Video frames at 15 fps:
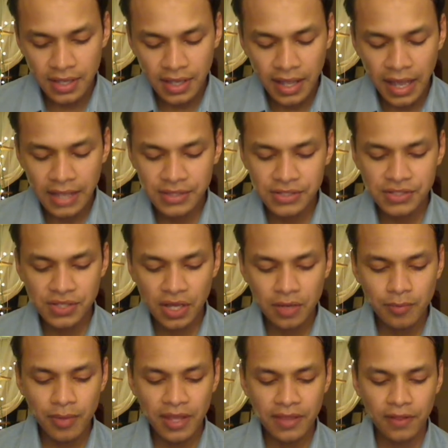and
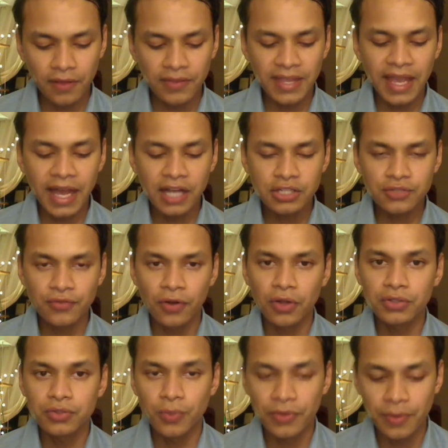sunbathe on the asphalt
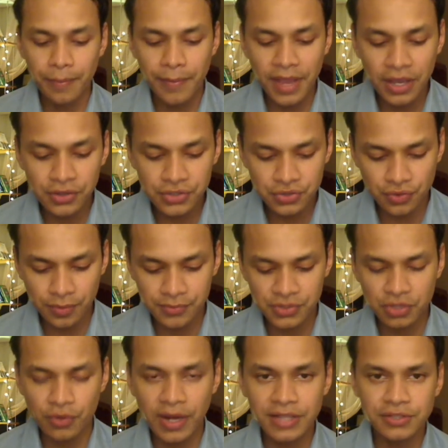when the maelstroms
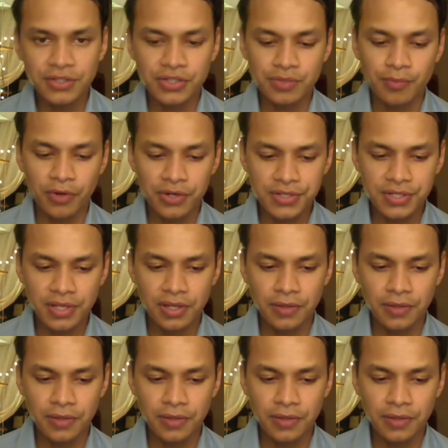grant us mercy.